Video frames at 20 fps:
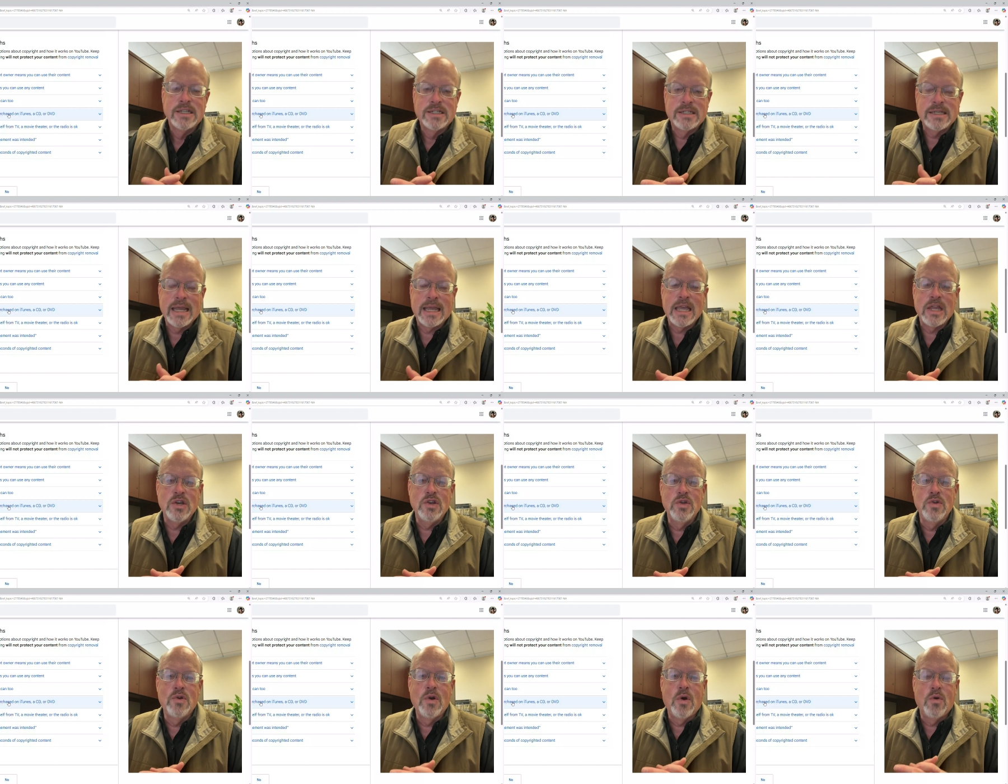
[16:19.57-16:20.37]

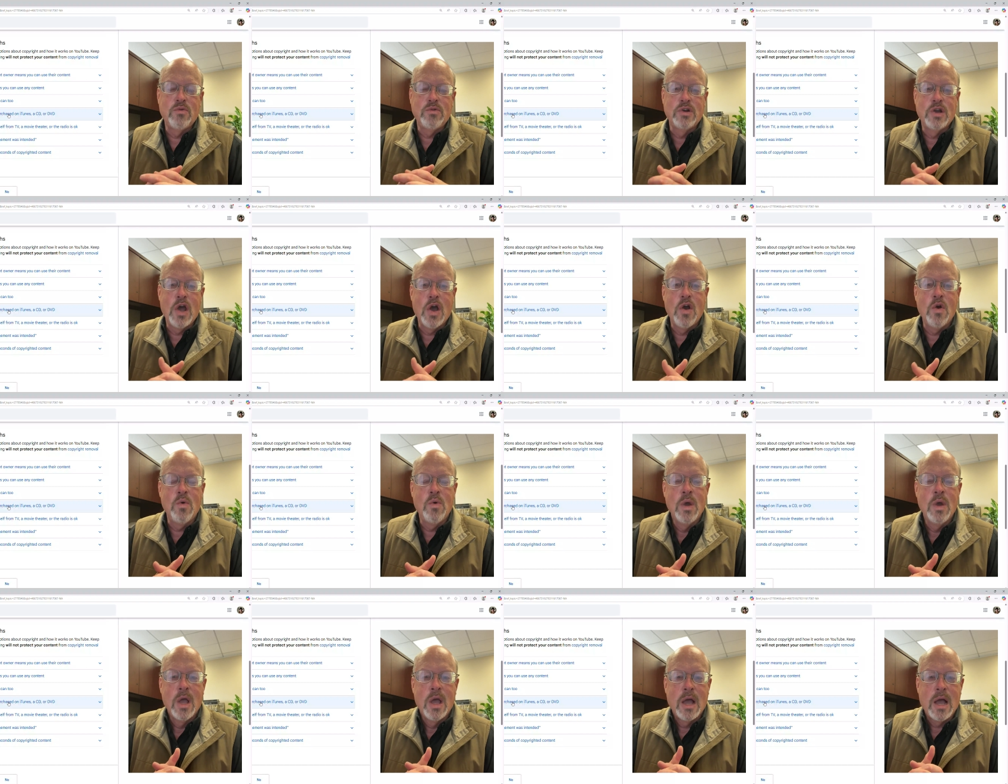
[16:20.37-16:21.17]
Second, you don't
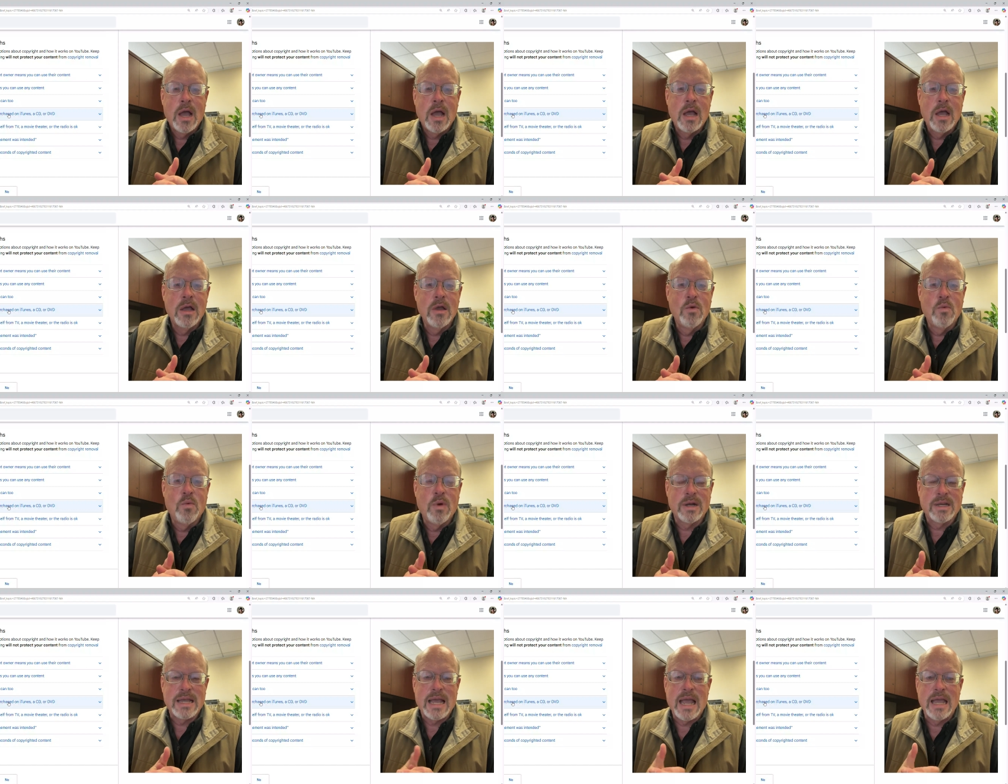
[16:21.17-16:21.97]
know
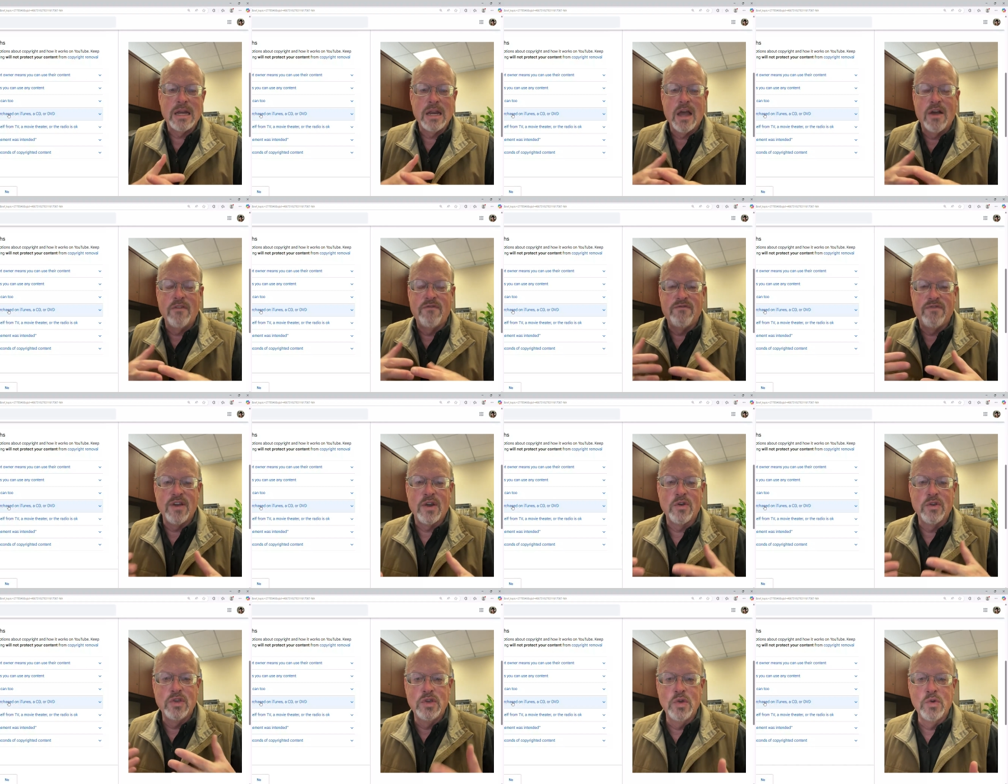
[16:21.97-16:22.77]
what kind of
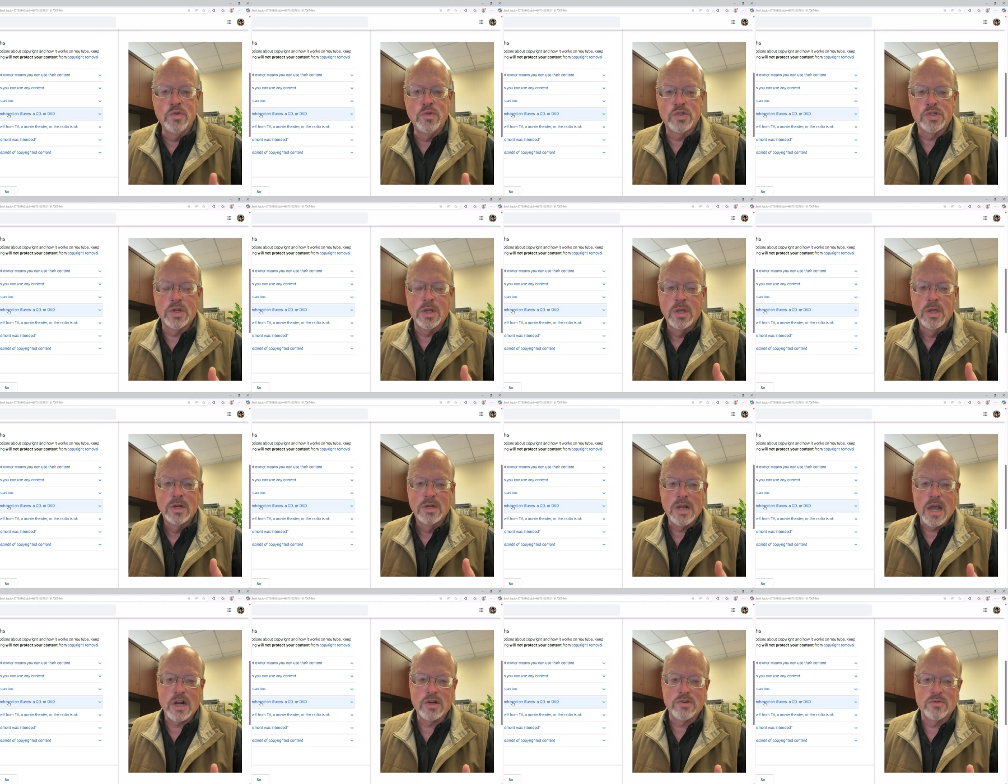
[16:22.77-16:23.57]
fair use
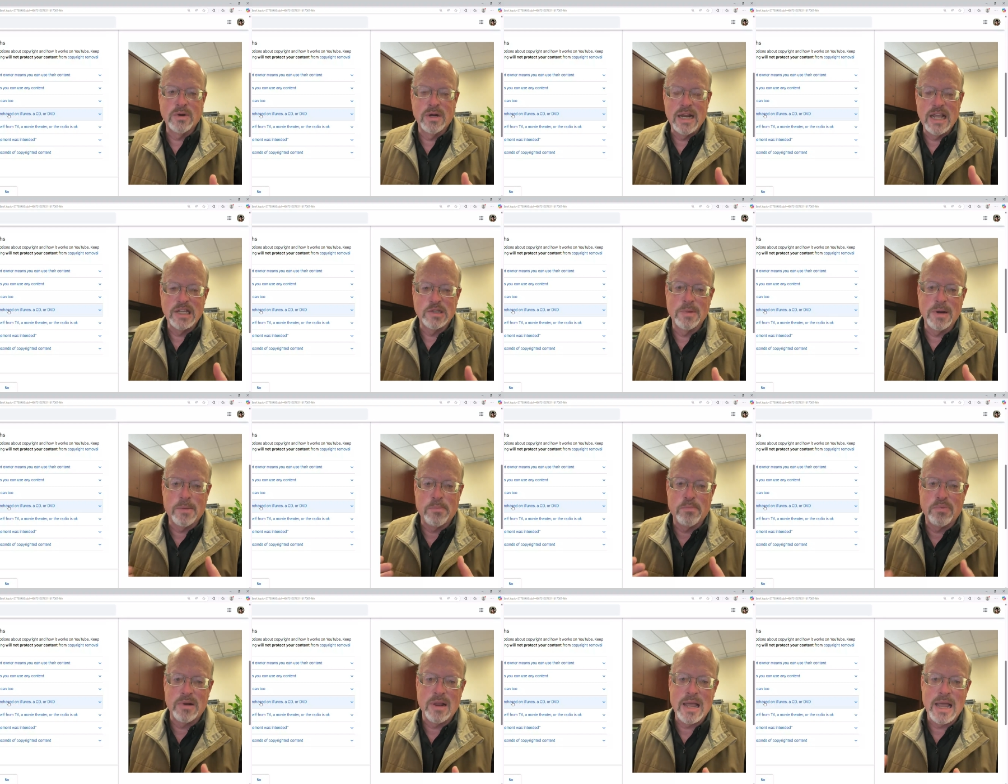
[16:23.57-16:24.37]
doctrine has
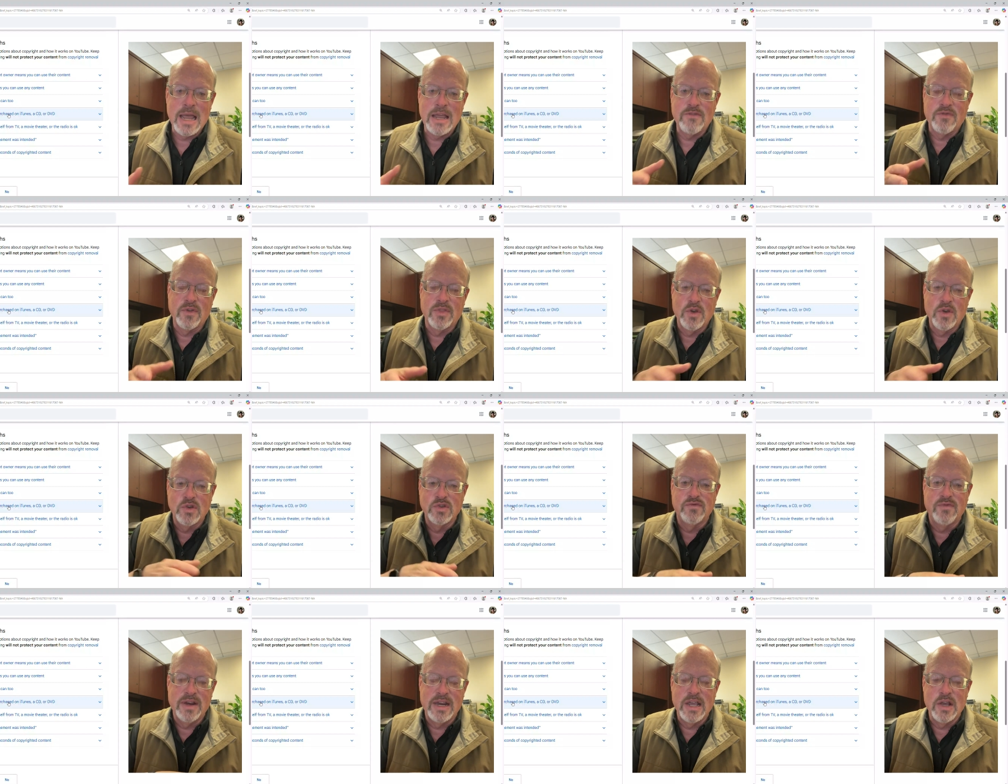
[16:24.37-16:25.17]
been applied for
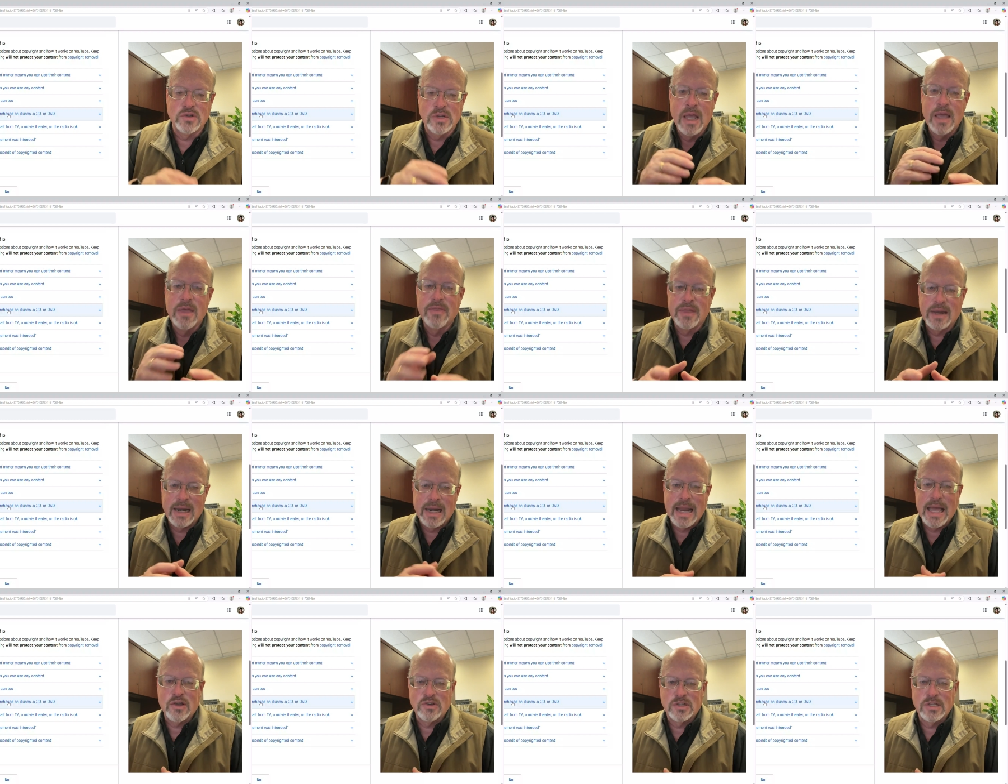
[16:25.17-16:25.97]
those videos
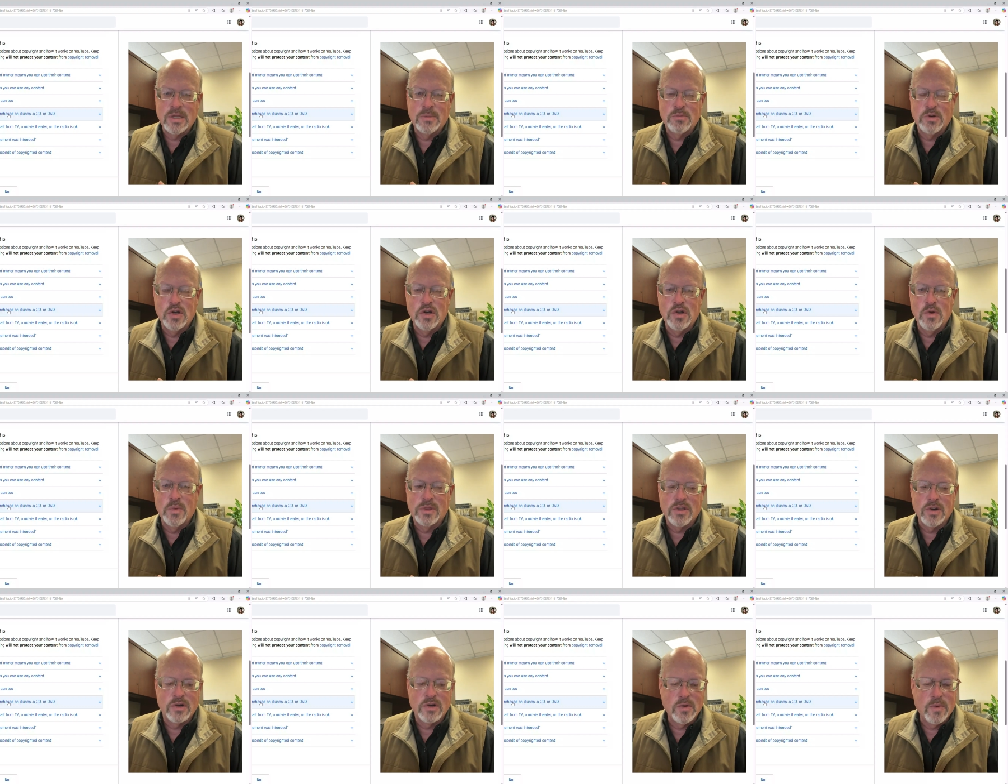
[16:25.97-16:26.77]
that allows them to
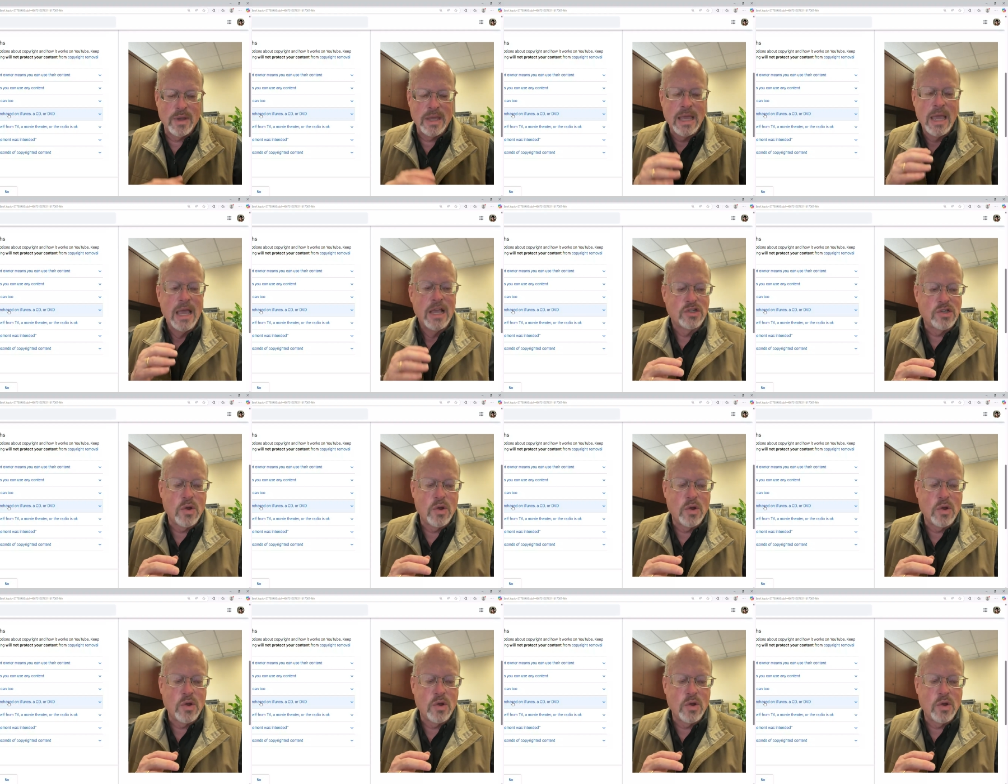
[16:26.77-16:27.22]
do what they're doing.